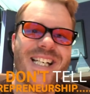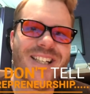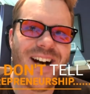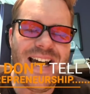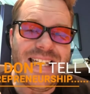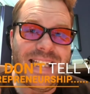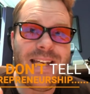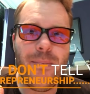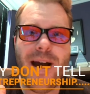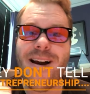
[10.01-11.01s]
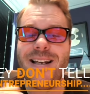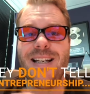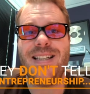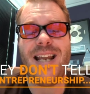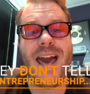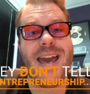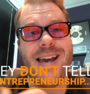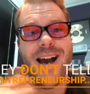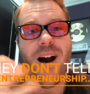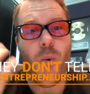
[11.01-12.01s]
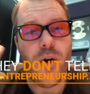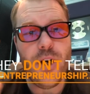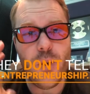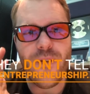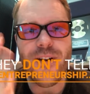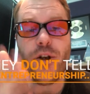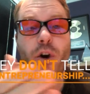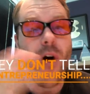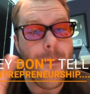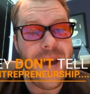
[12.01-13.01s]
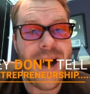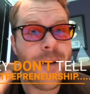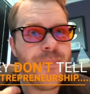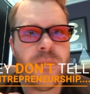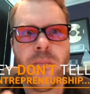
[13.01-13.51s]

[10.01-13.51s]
Guys, Kim Barrett here. Today, I want to do a video about